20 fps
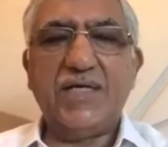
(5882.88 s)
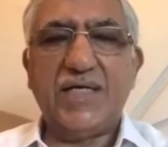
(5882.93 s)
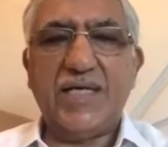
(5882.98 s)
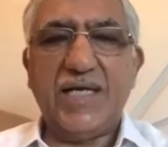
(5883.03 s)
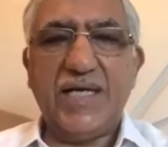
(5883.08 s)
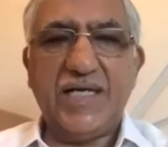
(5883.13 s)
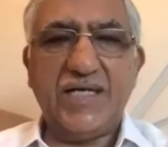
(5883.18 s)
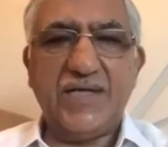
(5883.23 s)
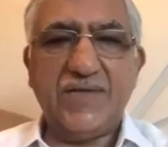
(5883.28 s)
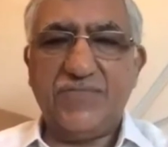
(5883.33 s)

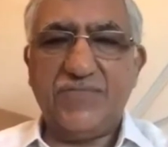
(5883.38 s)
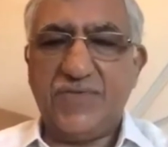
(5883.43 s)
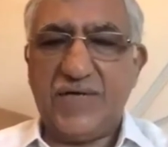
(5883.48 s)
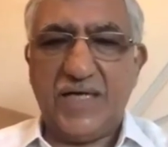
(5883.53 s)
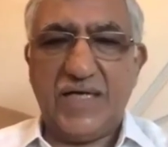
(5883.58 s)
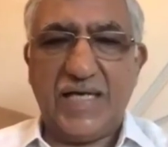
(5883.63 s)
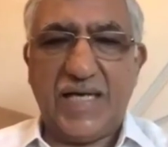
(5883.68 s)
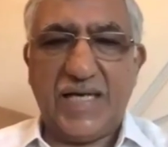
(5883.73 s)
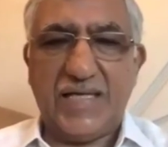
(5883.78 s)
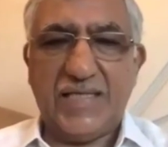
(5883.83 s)
great
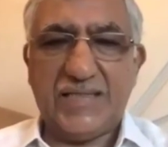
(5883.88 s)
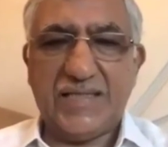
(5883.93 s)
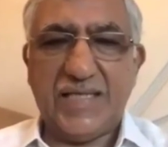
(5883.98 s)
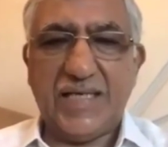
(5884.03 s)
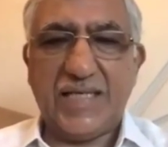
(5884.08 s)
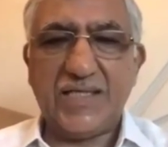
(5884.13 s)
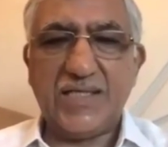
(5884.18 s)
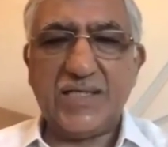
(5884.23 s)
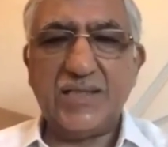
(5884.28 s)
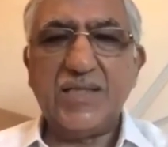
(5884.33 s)
frontalis
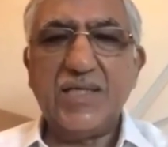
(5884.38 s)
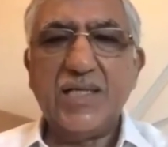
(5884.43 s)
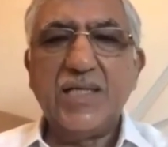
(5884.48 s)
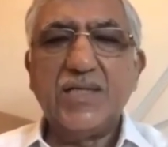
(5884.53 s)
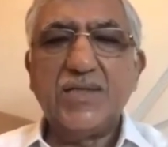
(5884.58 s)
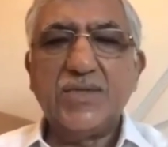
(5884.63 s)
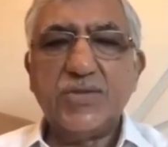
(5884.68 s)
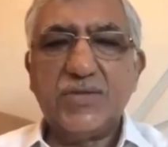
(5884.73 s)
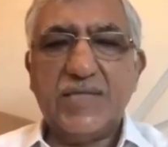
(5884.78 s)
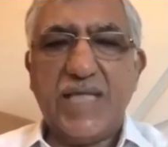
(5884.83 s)
action.
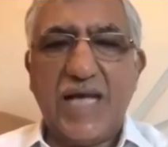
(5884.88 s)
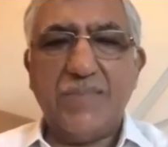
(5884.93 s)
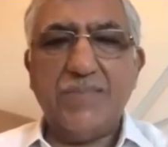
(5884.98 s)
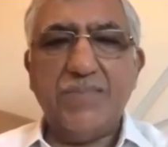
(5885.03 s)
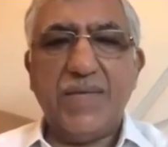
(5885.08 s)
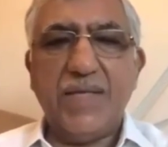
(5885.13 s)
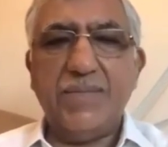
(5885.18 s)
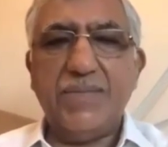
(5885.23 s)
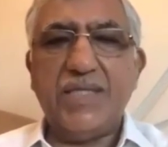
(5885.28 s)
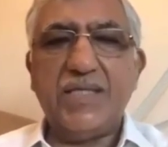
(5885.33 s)
So that
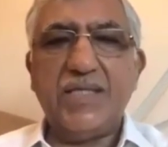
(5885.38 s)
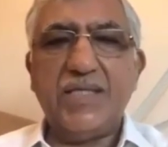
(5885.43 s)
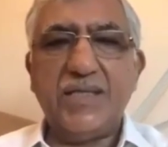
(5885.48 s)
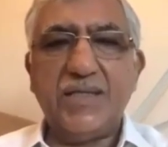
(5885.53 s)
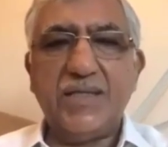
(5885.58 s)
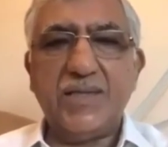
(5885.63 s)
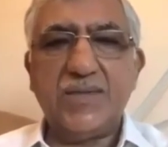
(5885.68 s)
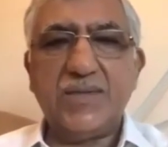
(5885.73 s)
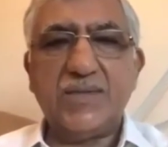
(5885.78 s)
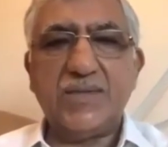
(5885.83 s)
may be
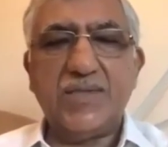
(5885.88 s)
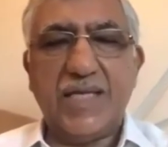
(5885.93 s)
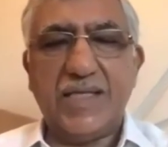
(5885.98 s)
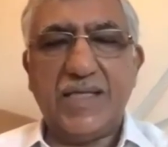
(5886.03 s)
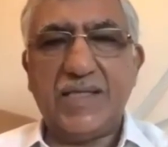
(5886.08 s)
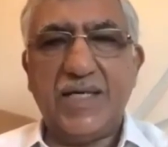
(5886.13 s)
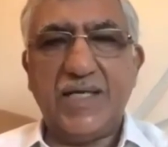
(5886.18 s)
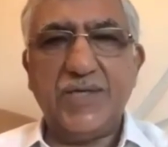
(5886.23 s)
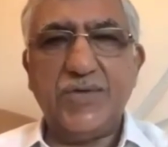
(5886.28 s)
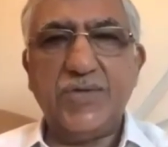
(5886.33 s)
the
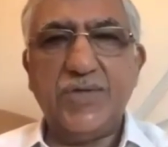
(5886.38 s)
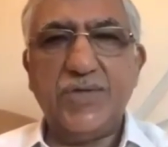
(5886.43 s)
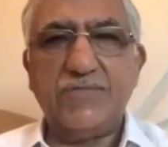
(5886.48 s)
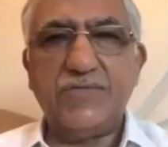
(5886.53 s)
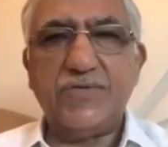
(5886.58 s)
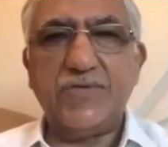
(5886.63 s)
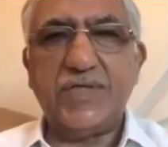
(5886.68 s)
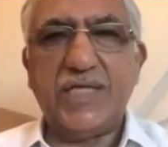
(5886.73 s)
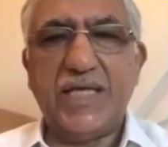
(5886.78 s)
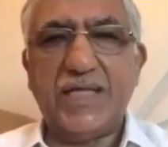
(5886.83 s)
thing that you
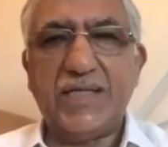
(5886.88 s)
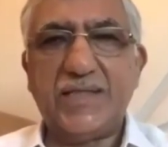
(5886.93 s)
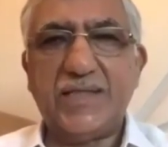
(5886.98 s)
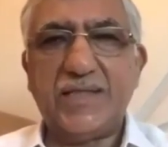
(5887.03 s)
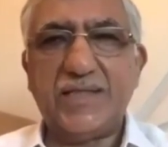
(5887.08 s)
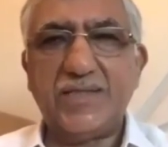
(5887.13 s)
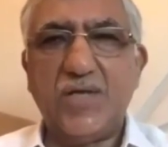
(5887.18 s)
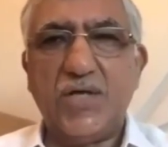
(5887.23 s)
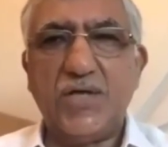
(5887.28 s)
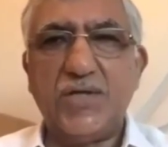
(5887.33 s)
have to take
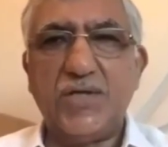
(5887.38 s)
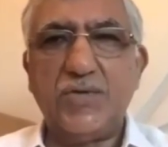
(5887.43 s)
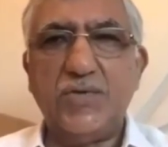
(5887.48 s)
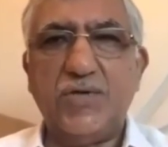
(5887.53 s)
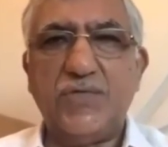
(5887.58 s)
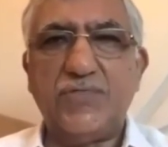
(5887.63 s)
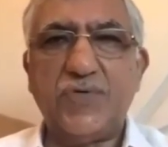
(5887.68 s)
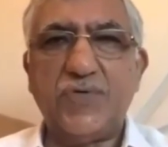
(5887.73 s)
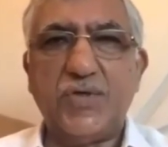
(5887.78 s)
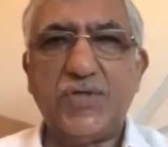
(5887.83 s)
resort to.
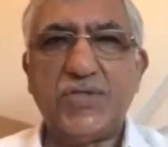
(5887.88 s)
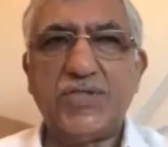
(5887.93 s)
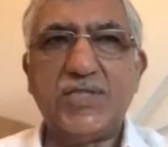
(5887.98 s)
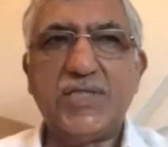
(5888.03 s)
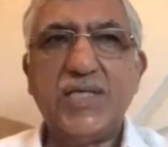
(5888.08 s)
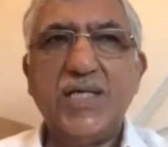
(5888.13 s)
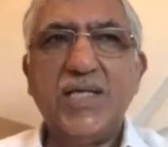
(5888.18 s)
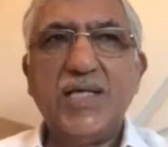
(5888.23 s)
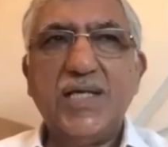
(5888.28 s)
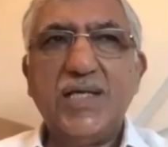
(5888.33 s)
Of course,
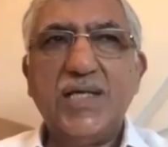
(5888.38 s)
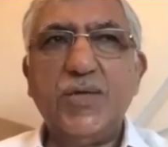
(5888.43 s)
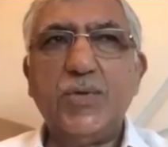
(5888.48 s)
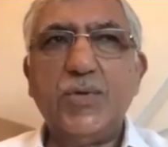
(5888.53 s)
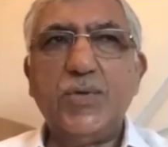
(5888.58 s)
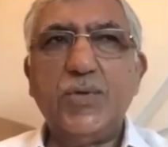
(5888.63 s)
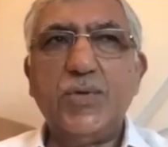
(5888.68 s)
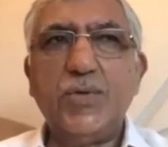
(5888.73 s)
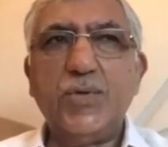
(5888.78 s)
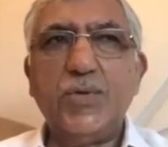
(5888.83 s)

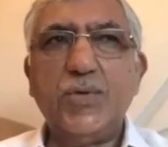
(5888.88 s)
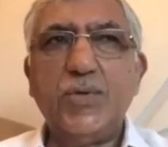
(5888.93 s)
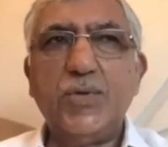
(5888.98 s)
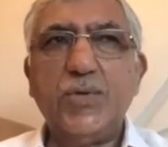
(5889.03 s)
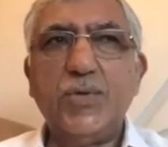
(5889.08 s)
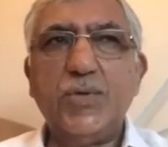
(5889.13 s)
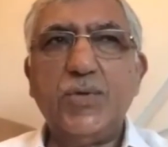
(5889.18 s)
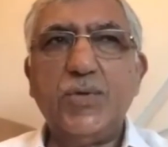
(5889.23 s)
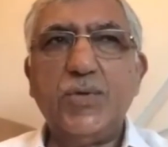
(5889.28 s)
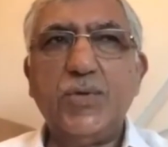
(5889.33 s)
looking
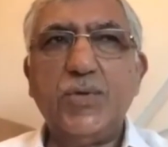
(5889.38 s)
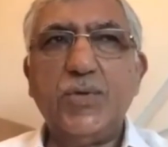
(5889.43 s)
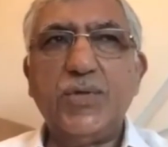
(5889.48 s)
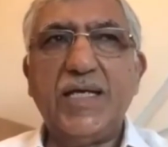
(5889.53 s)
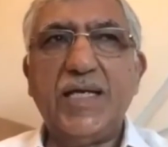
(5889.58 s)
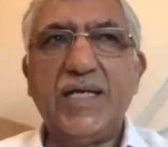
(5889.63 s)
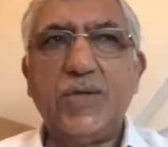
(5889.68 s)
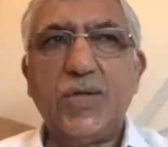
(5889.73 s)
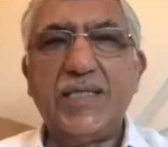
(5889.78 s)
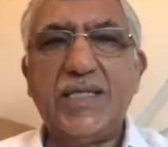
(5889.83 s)

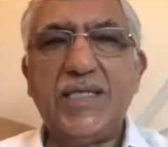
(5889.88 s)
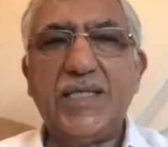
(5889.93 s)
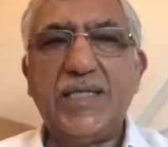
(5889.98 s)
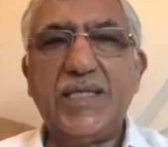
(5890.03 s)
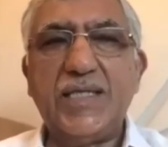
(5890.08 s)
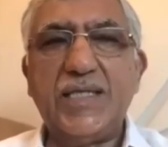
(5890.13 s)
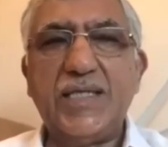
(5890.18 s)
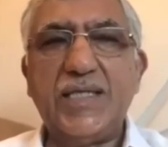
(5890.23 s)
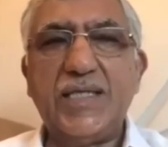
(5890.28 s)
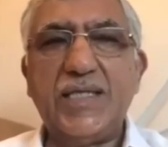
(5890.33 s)
at all
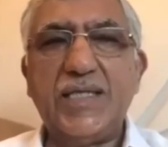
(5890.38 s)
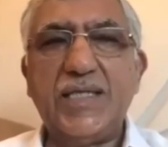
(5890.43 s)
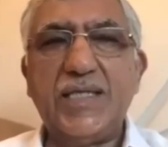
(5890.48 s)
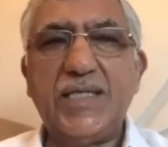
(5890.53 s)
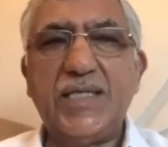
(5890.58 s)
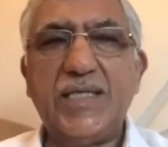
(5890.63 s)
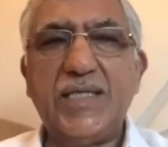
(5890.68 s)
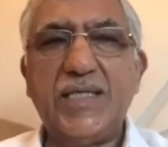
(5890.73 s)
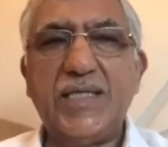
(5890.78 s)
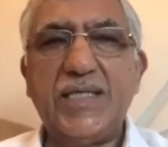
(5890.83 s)
the
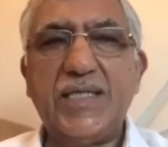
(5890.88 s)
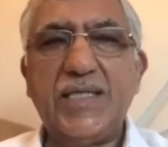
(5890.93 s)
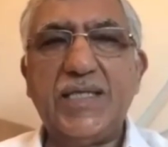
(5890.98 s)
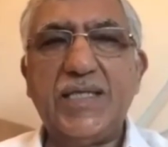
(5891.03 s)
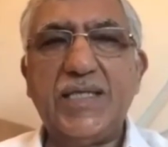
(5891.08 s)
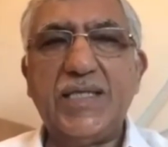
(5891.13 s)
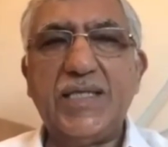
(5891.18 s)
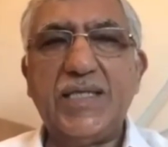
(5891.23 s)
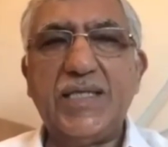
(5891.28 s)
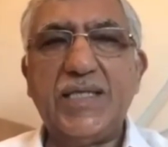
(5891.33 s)

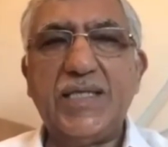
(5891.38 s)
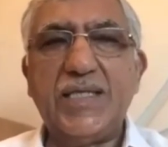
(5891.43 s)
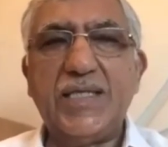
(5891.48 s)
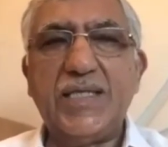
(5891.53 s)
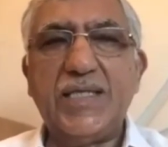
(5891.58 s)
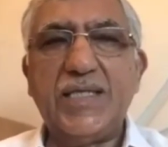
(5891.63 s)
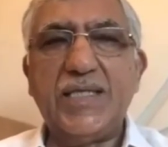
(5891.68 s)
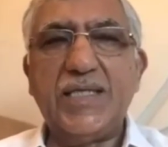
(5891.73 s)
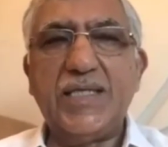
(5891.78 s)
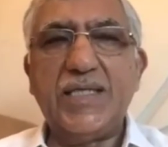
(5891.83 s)
aspects
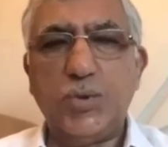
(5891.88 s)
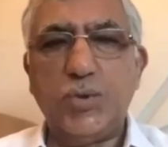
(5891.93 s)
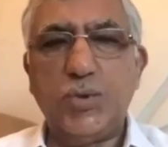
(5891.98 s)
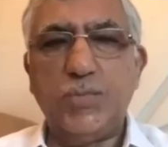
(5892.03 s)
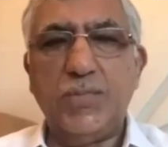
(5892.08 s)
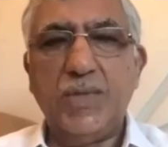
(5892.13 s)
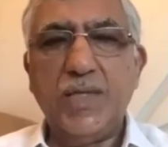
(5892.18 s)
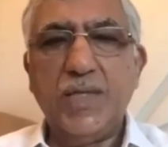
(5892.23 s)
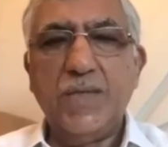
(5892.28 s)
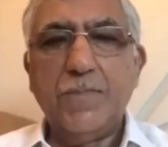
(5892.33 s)
of
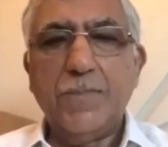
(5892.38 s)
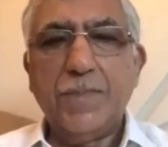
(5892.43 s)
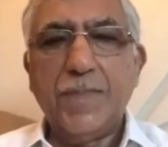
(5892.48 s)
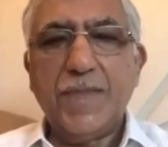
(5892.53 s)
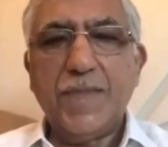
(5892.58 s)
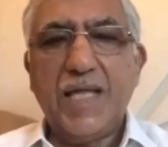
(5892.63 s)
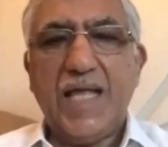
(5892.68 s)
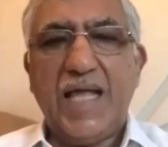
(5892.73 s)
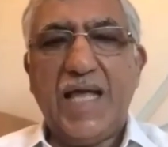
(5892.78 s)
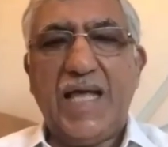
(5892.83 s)
protection of the
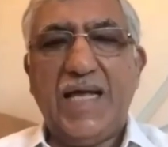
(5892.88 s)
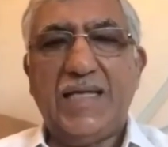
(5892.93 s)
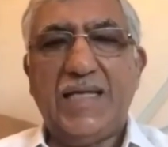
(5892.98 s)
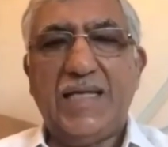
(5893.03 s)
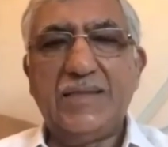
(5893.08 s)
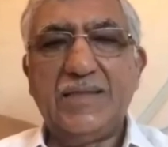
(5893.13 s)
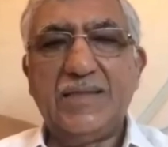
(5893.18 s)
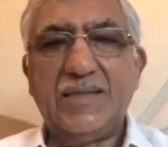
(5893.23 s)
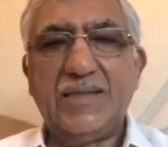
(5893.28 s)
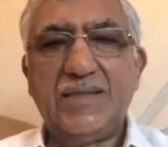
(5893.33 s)
globe
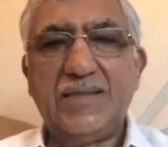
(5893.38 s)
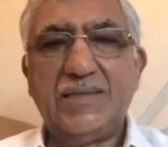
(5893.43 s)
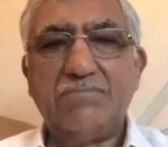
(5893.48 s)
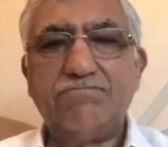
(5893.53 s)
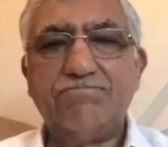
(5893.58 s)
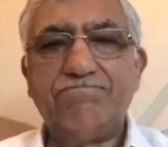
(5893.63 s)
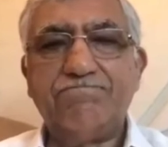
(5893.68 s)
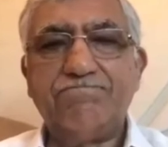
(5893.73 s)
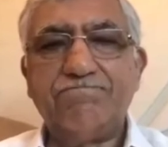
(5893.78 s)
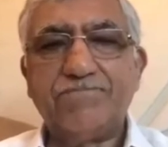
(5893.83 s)
and
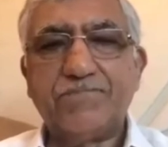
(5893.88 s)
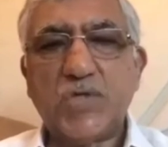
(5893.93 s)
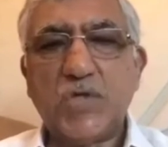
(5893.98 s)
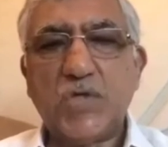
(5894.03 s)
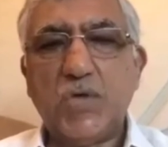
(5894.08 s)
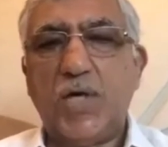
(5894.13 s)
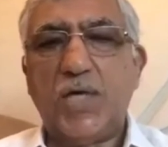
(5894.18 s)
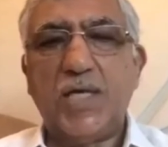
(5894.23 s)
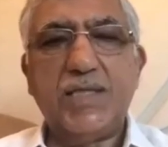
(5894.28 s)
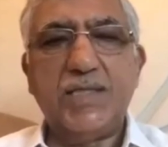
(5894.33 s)
all
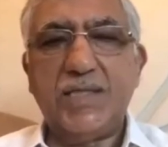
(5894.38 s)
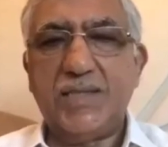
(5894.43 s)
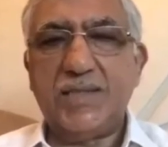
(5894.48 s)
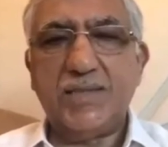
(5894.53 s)
other